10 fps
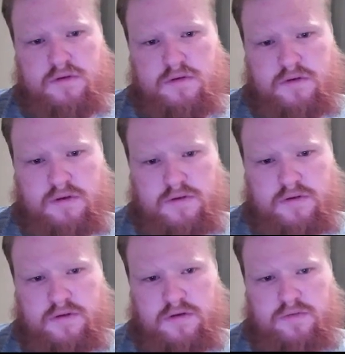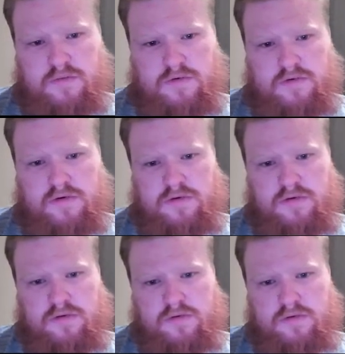And then we'll
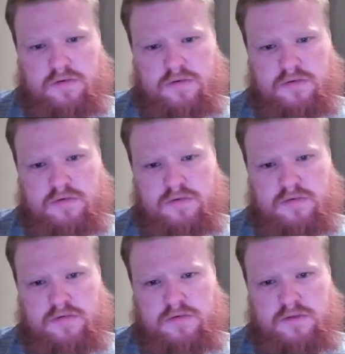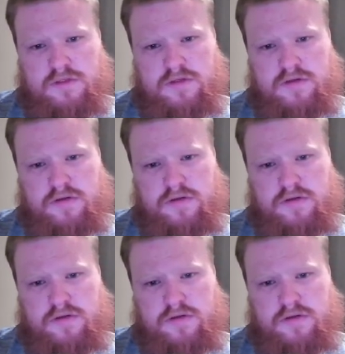go check.